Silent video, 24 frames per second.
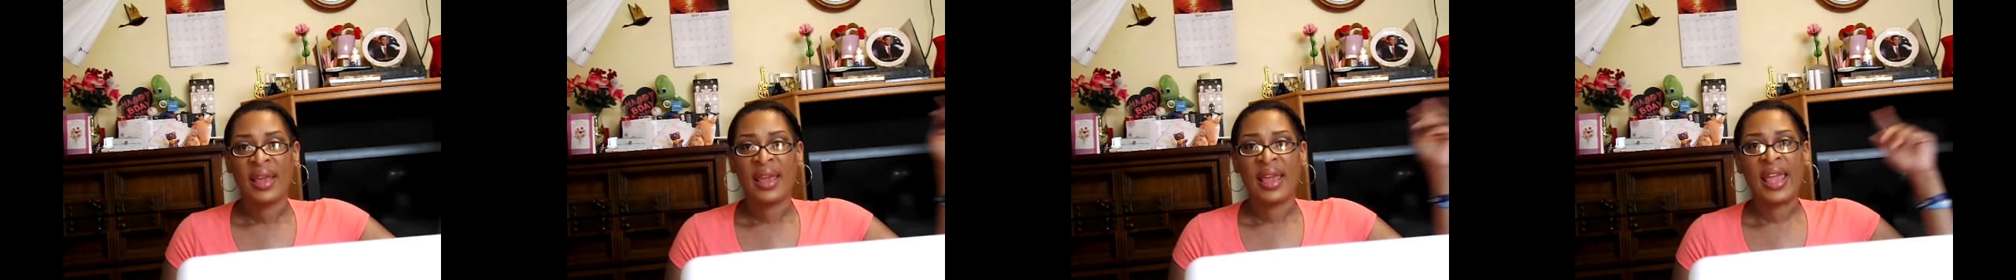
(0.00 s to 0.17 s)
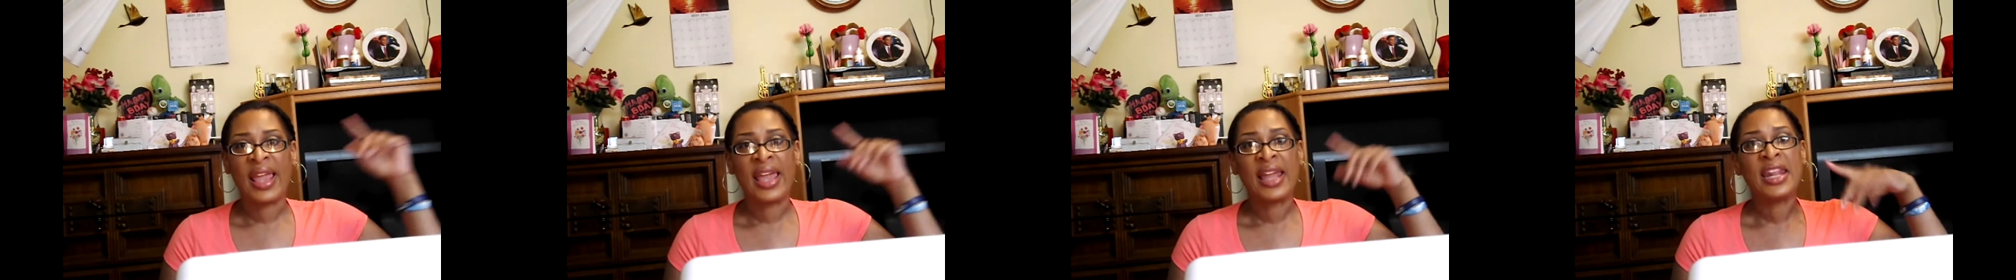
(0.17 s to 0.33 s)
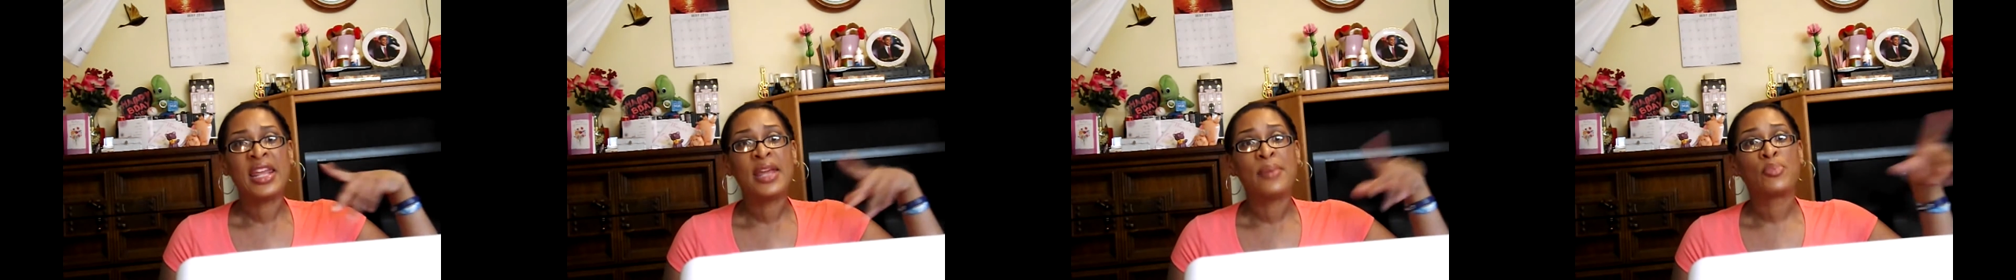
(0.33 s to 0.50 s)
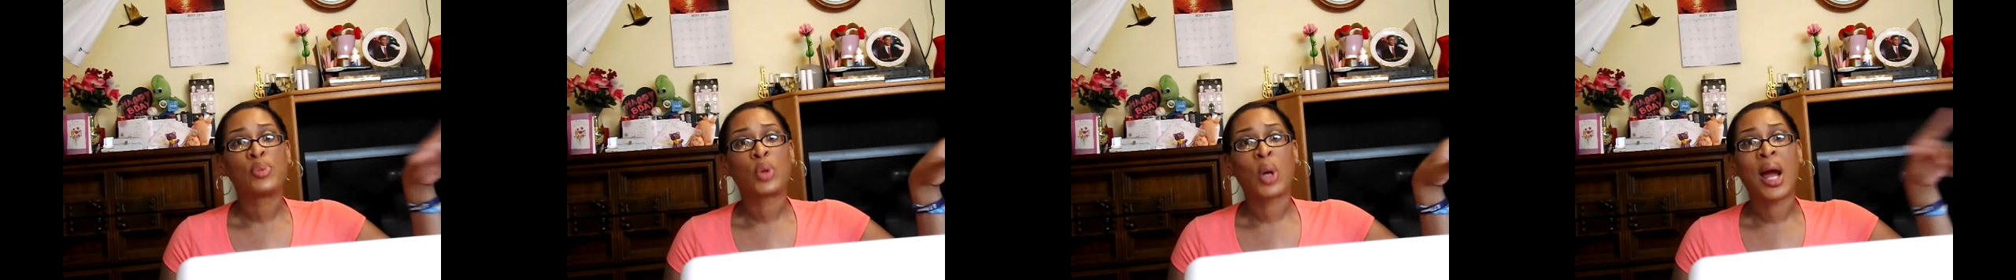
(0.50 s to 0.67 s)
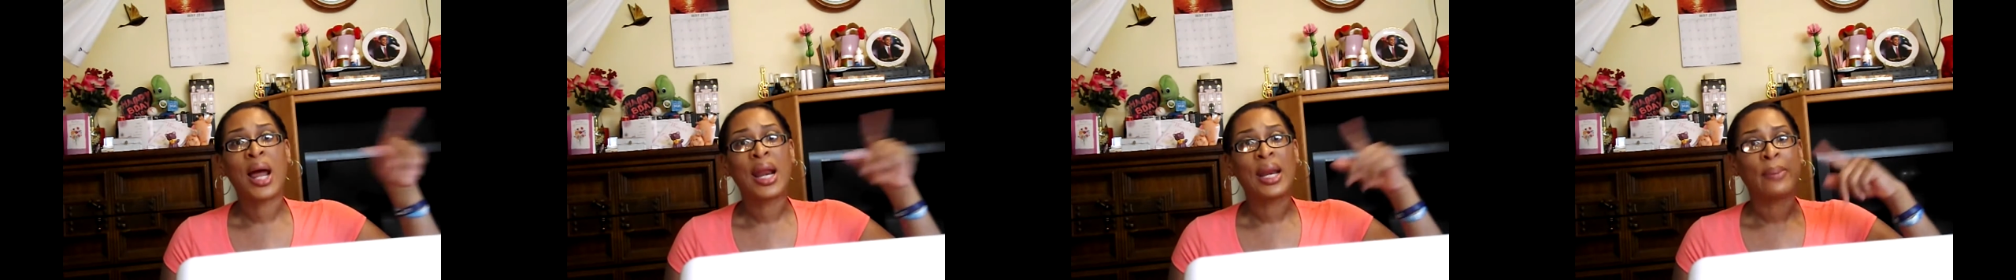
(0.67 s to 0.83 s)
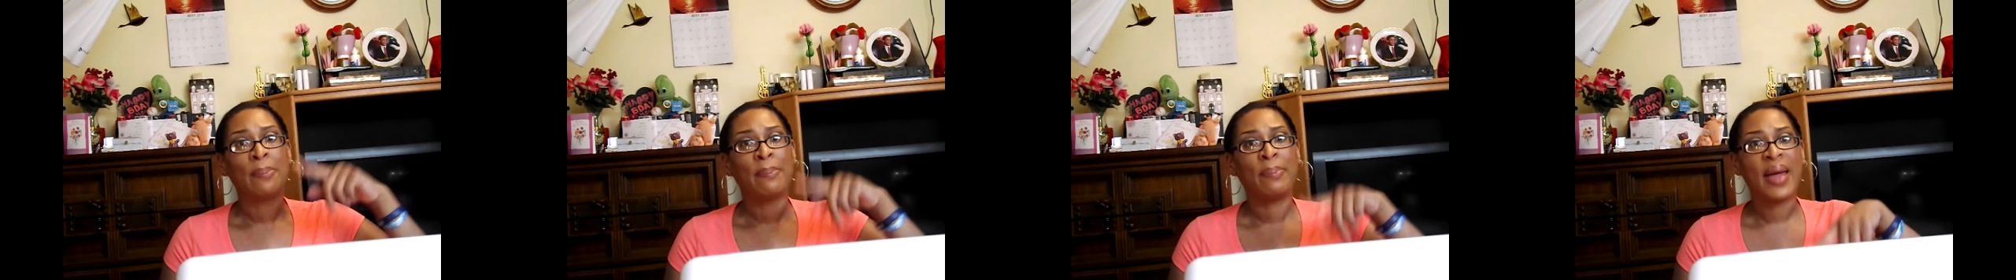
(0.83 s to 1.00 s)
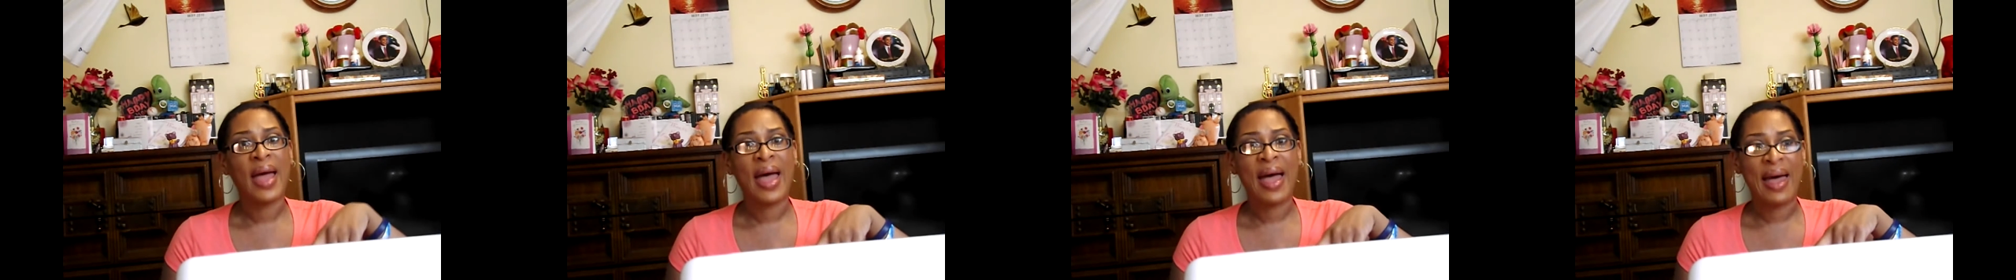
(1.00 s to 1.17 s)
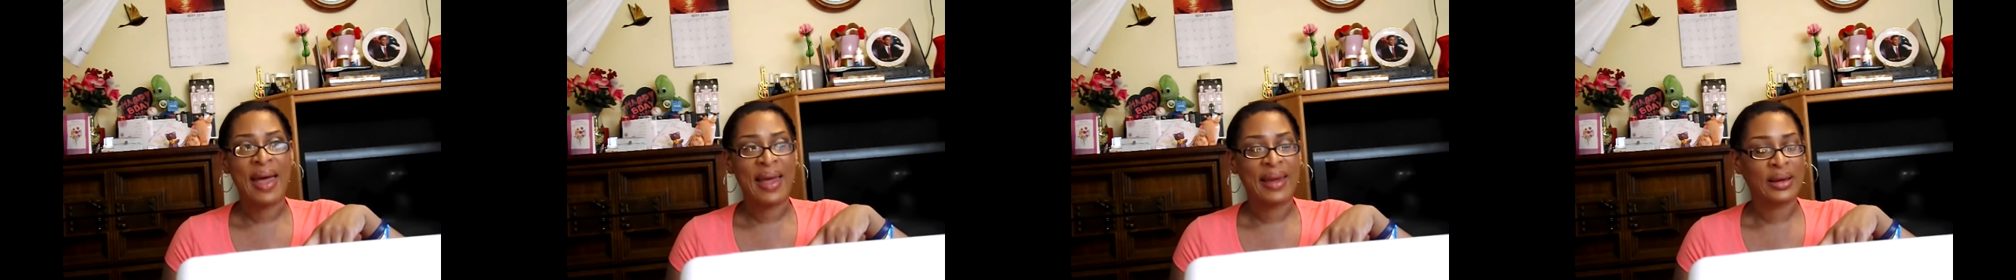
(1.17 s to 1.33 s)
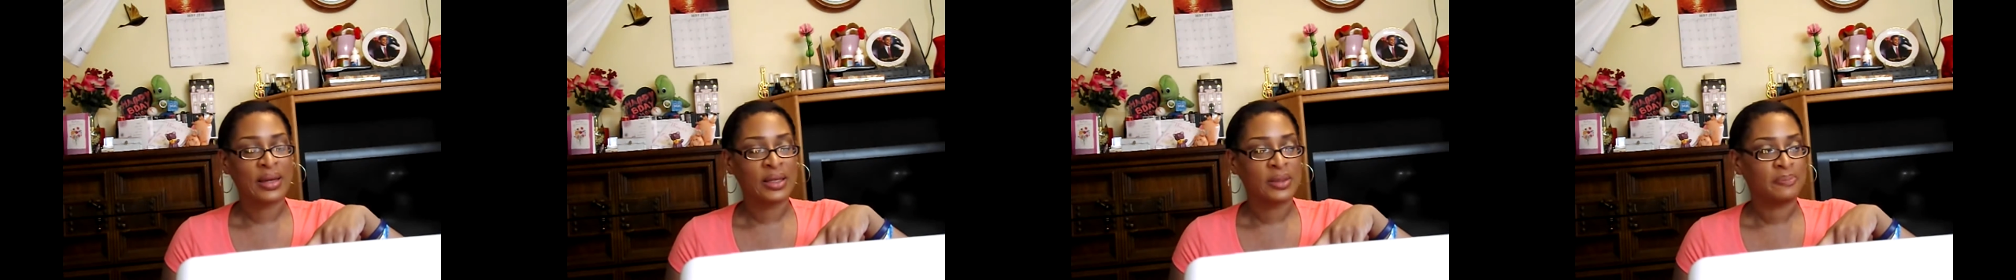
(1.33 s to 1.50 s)
And he brought it
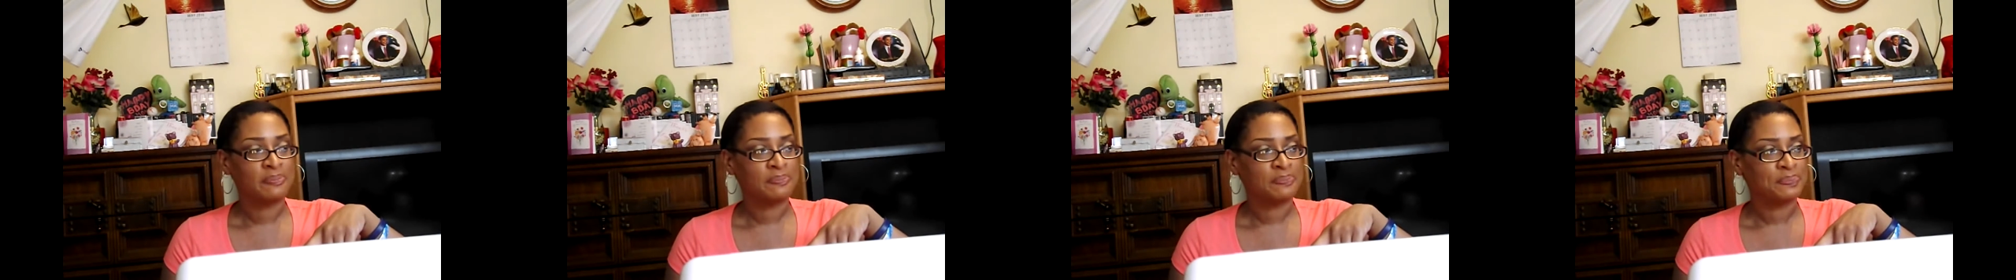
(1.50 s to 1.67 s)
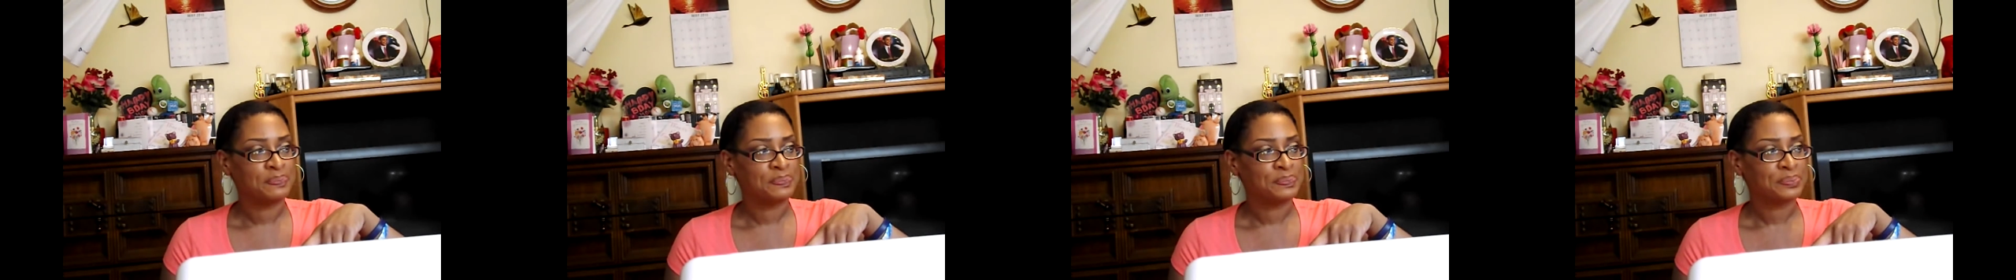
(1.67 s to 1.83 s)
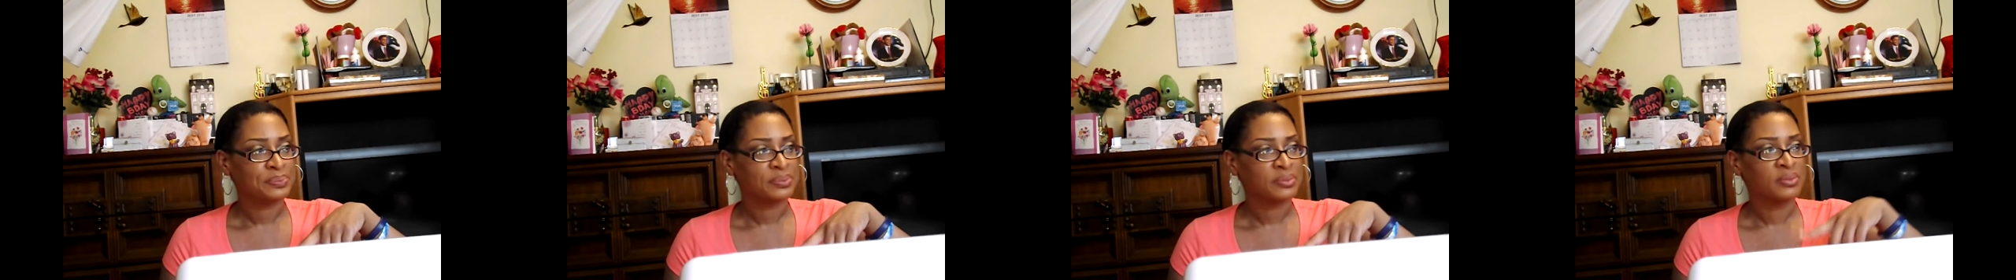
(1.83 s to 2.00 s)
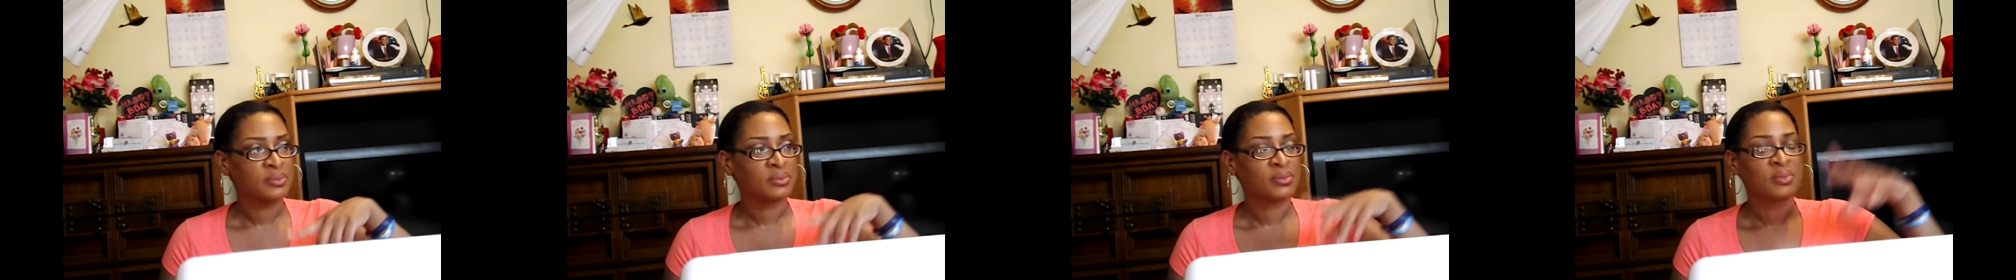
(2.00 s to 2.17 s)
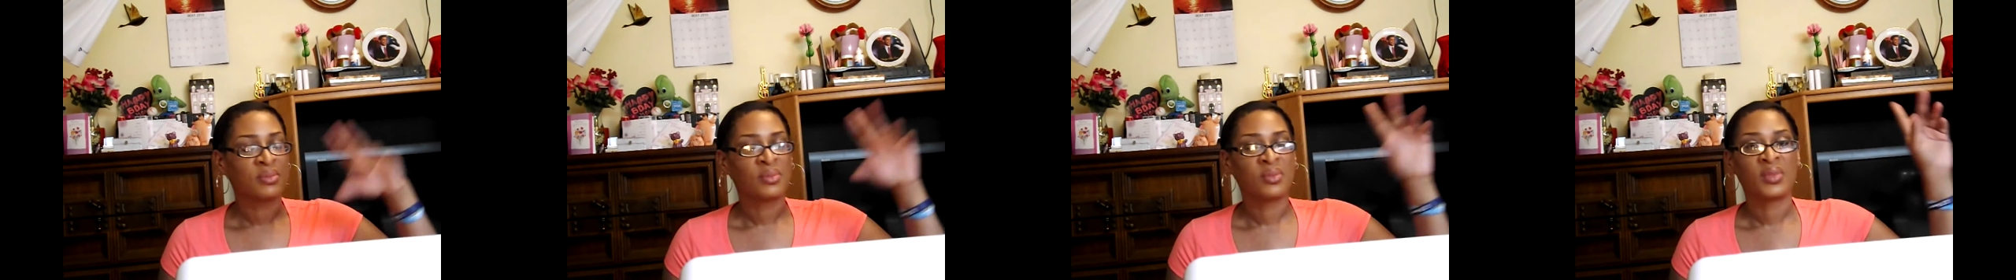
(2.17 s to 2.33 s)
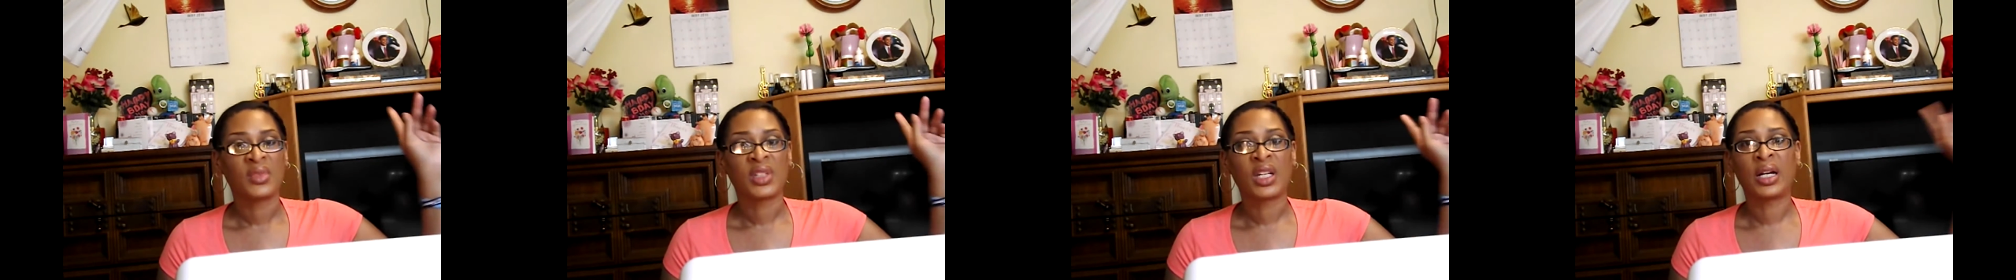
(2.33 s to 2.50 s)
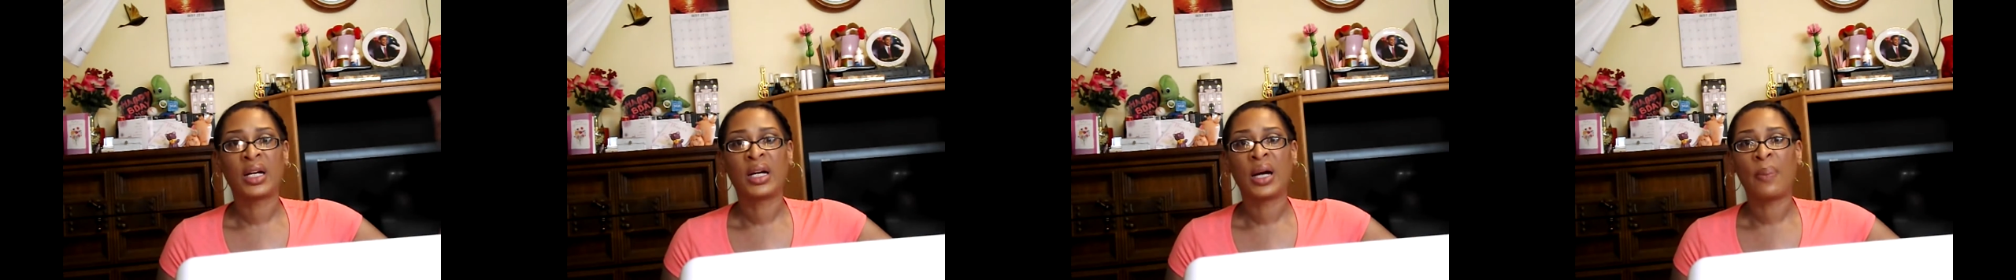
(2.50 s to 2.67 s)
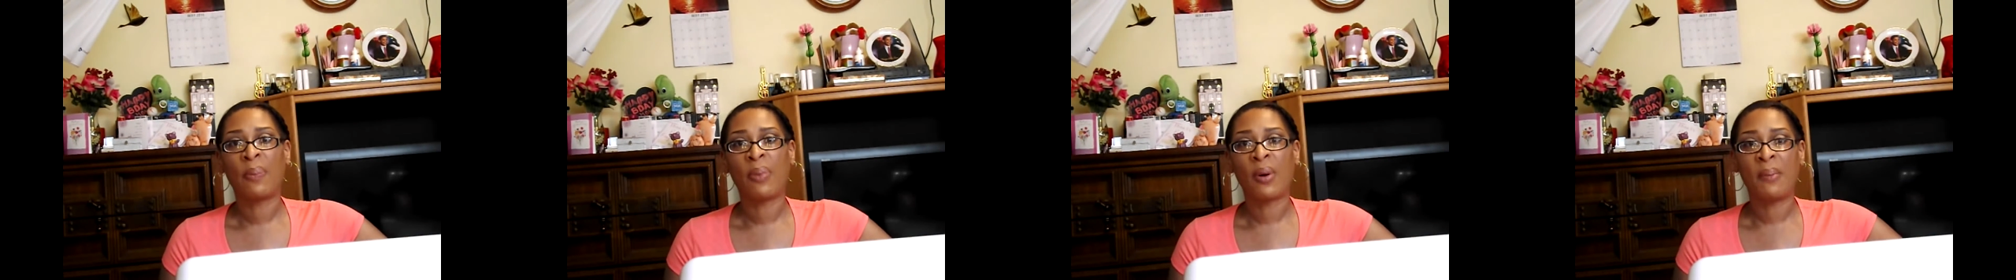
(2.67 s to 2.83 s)
back a couple